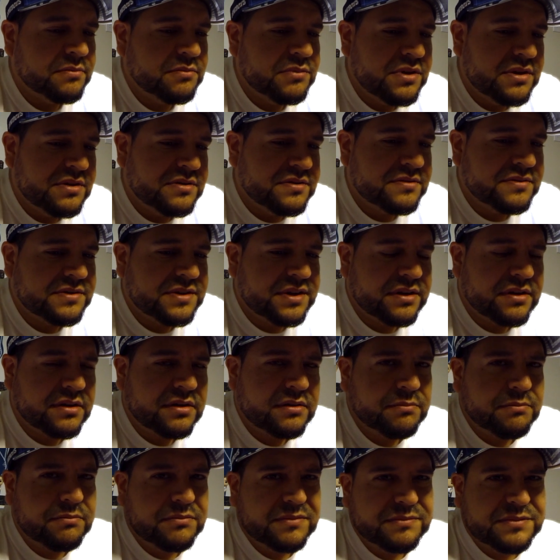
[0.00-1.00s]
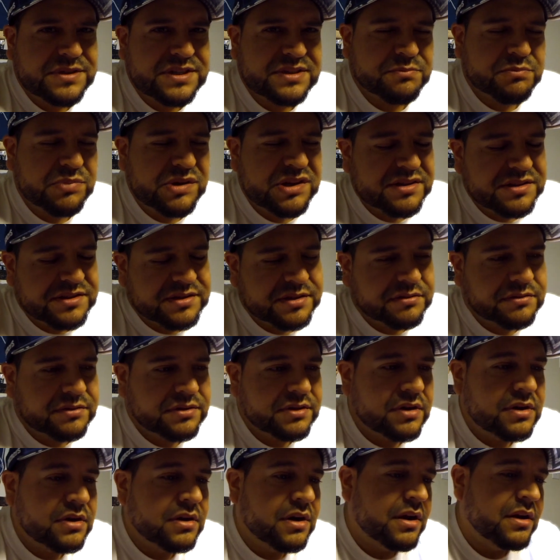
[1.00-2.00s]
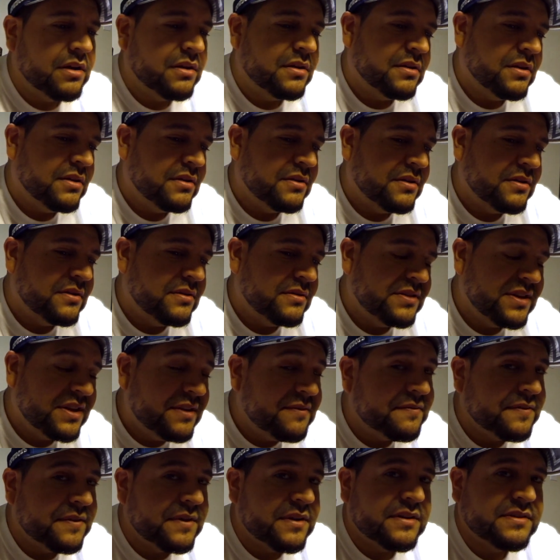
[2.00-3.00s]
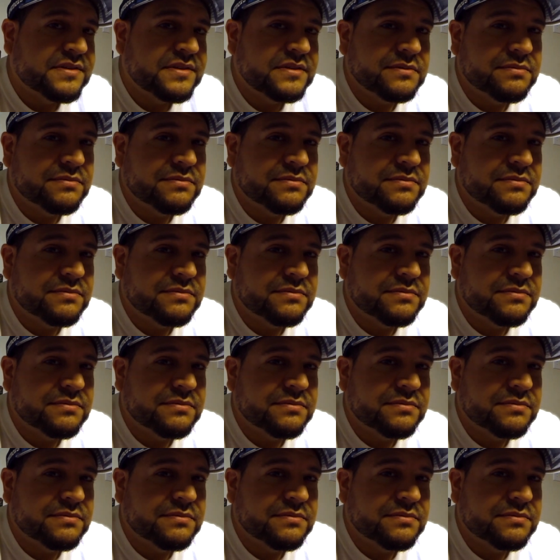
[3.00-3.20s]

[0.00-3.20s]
issues here just being so young on the defense,